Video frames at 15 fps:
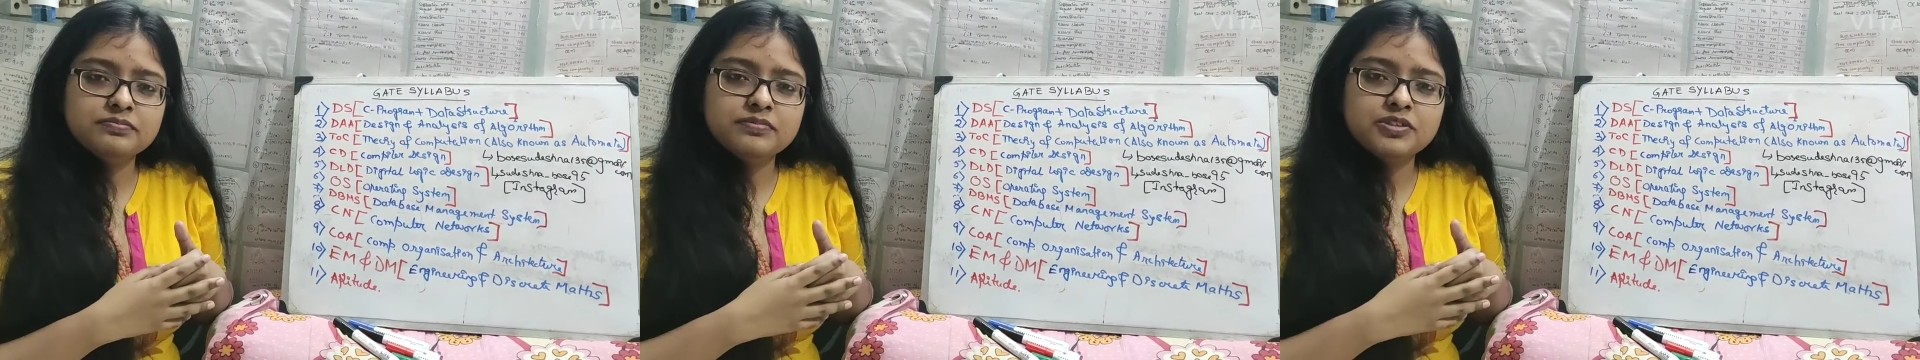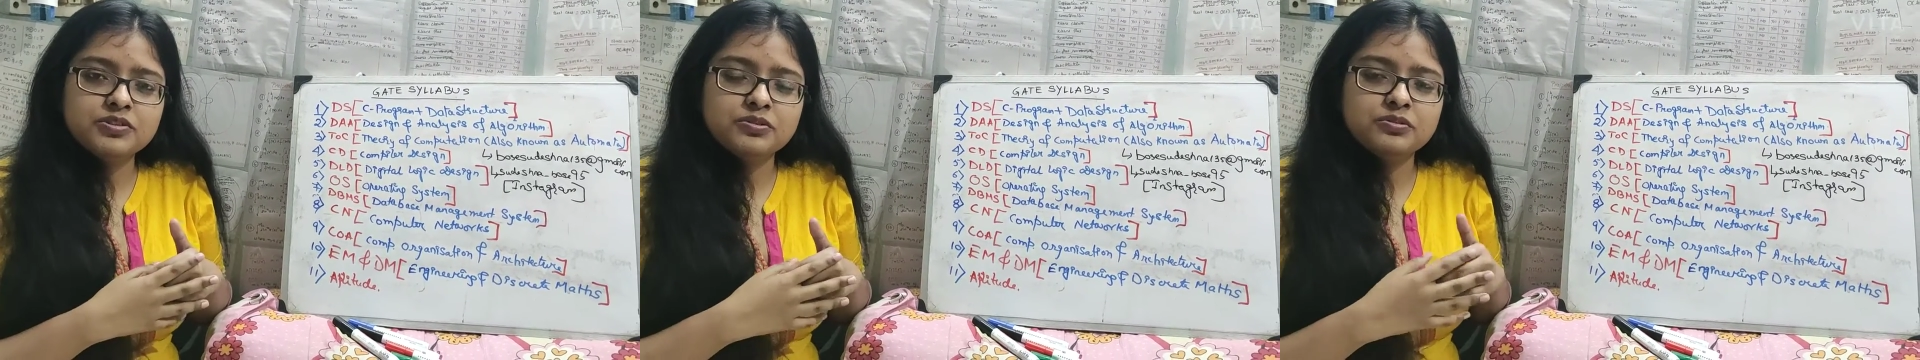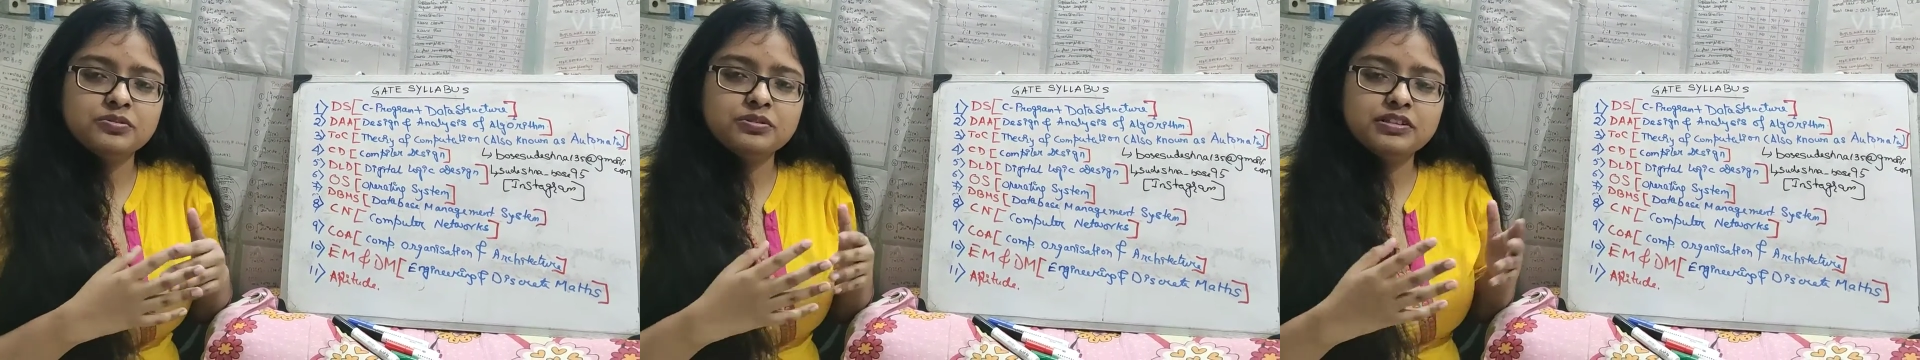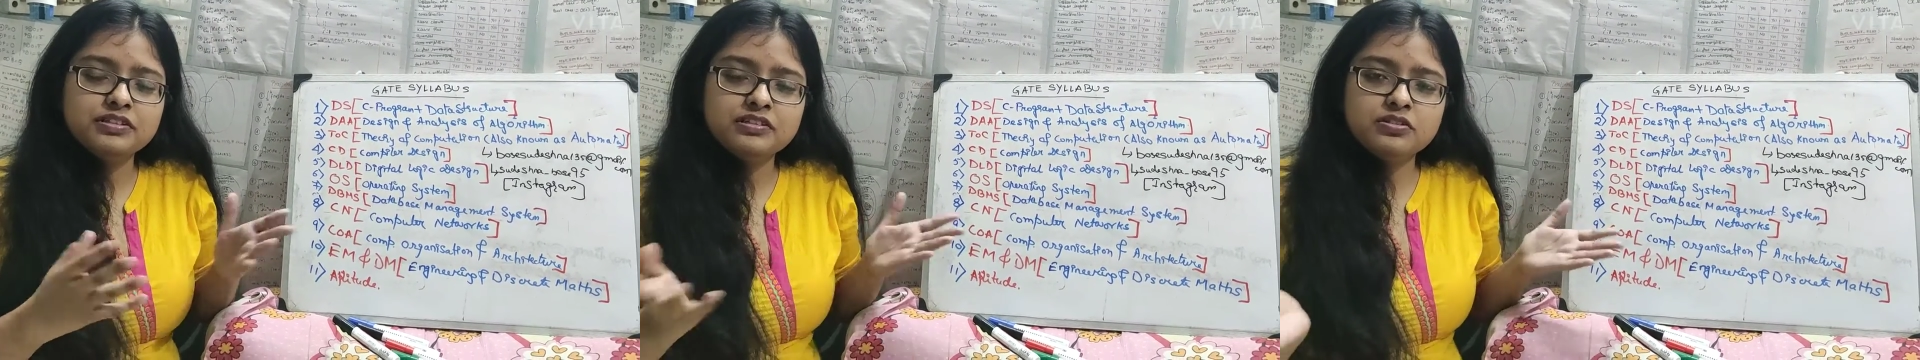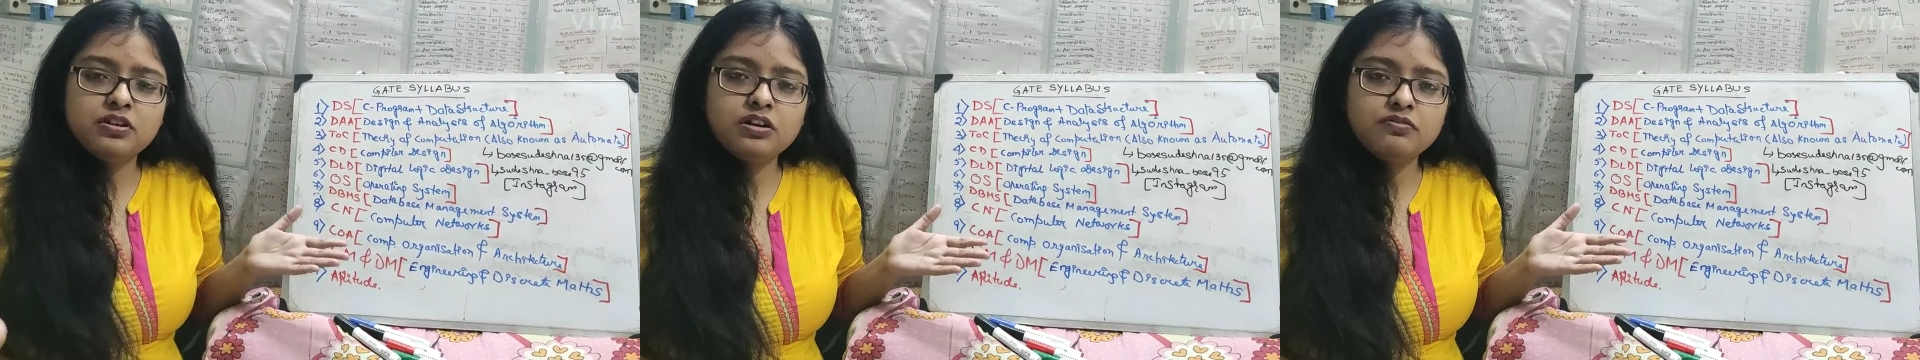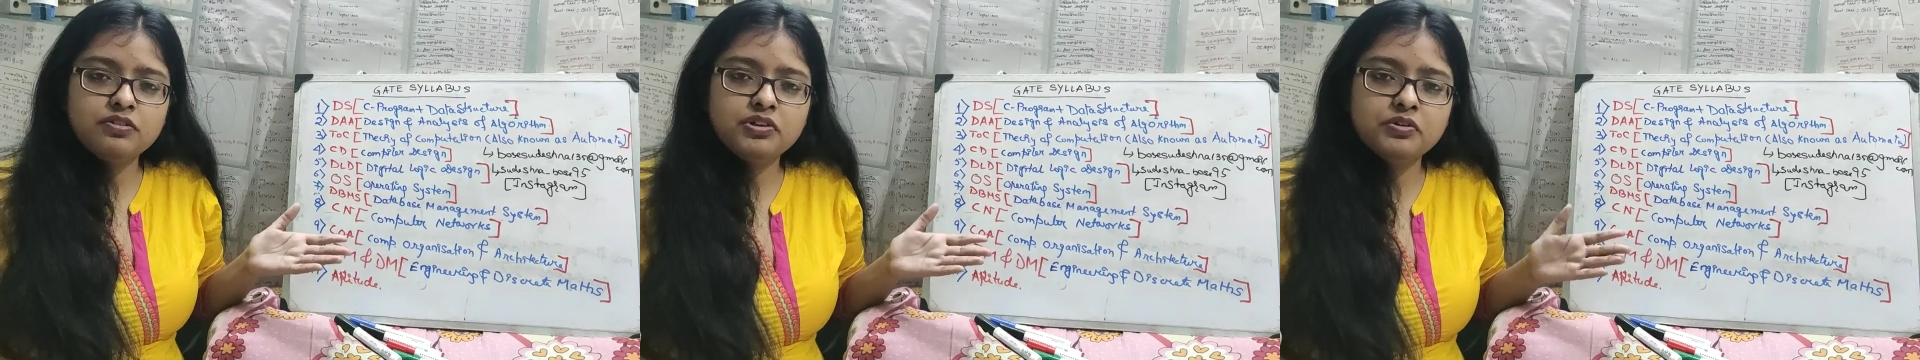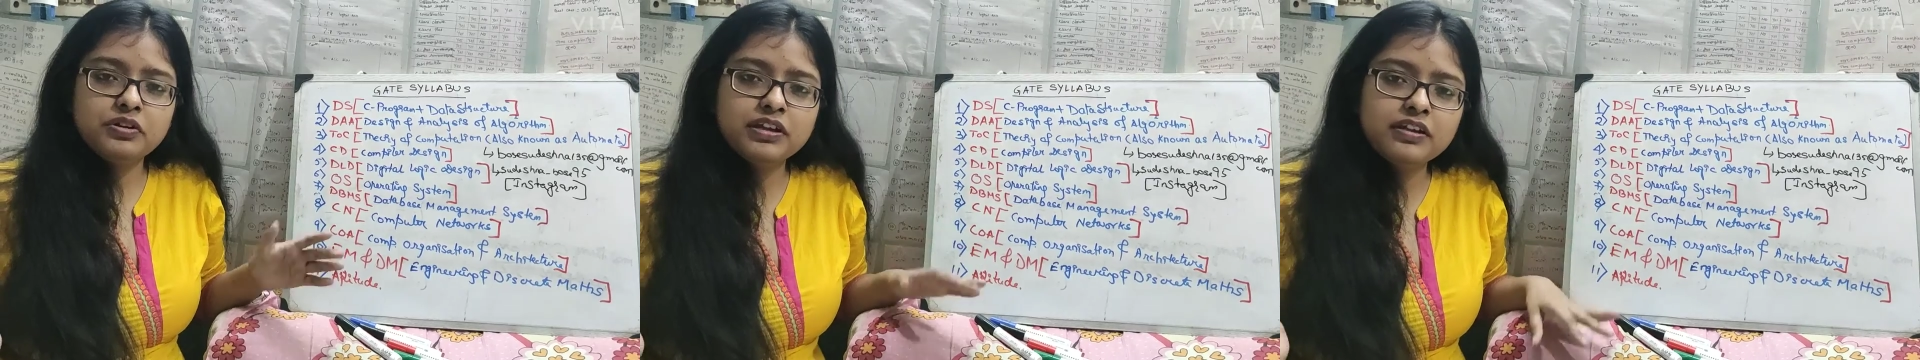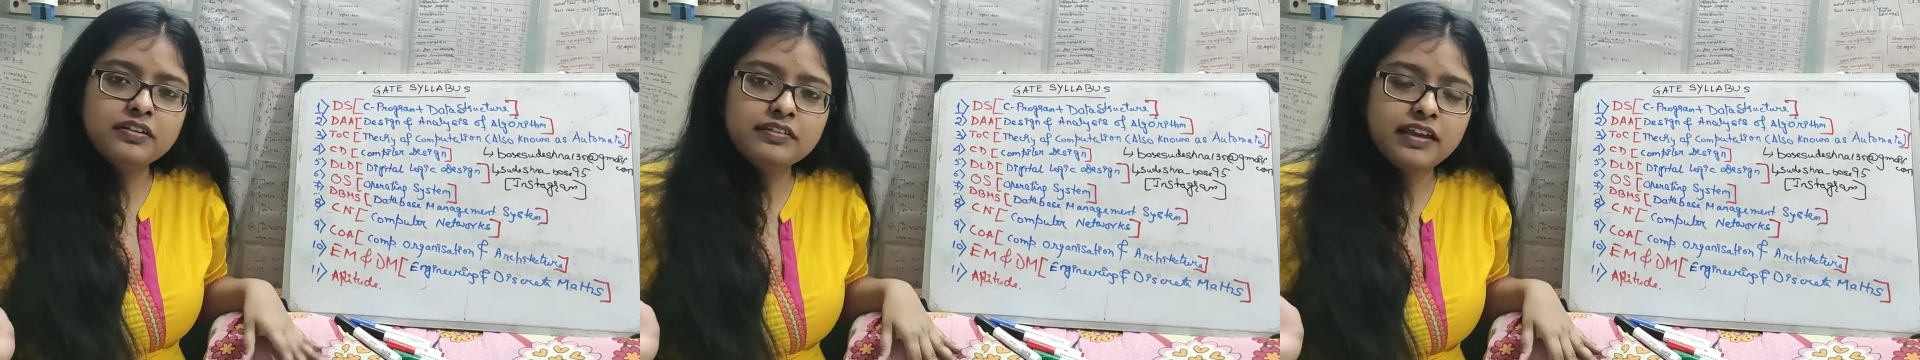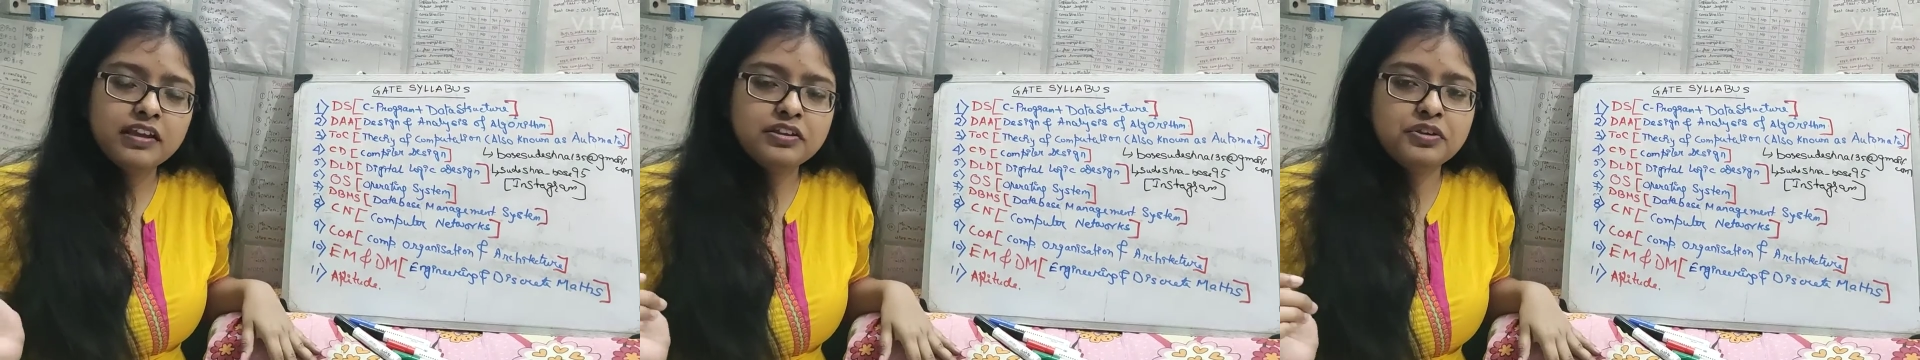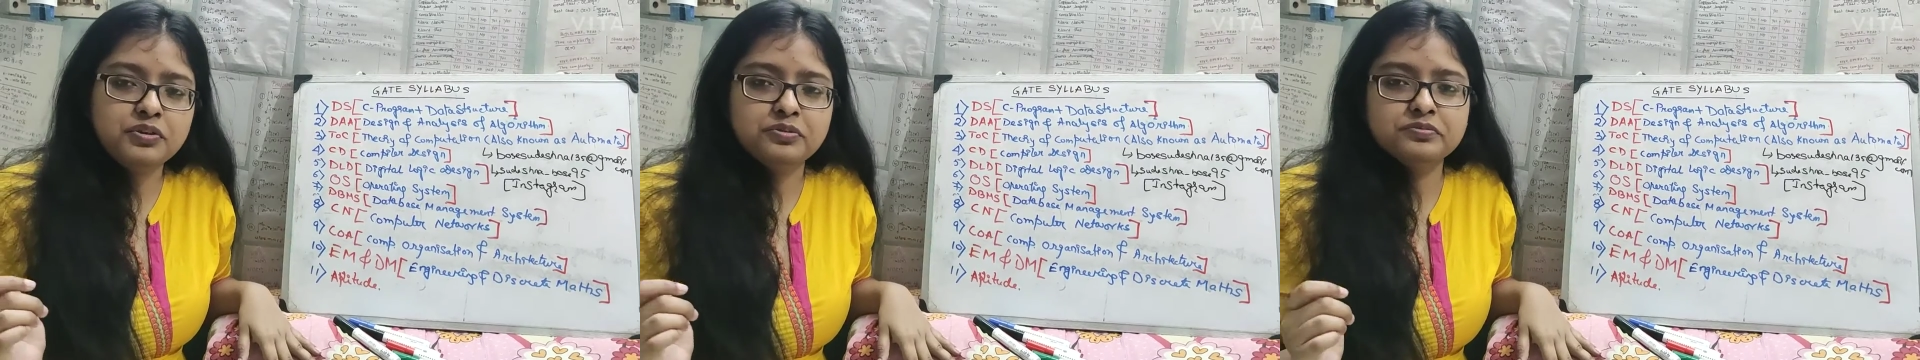So this is all for today.
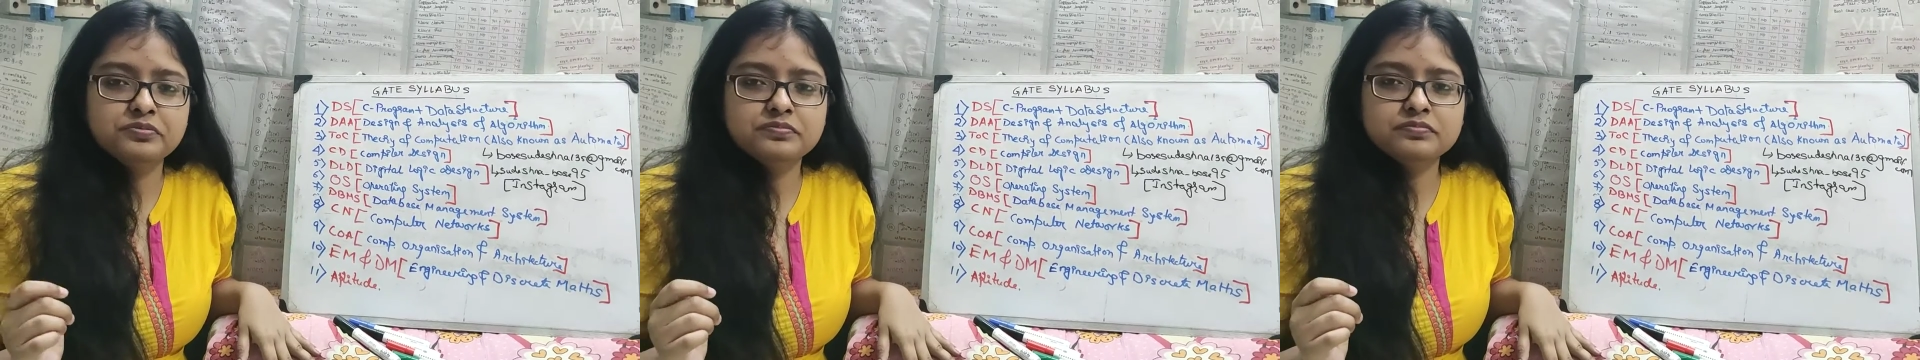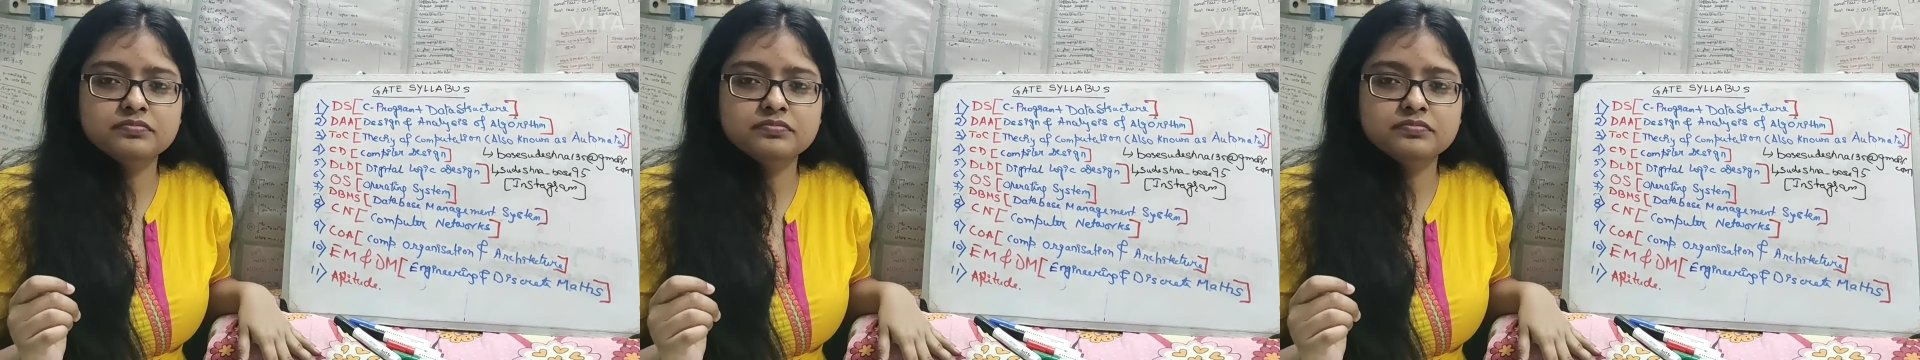Thank you.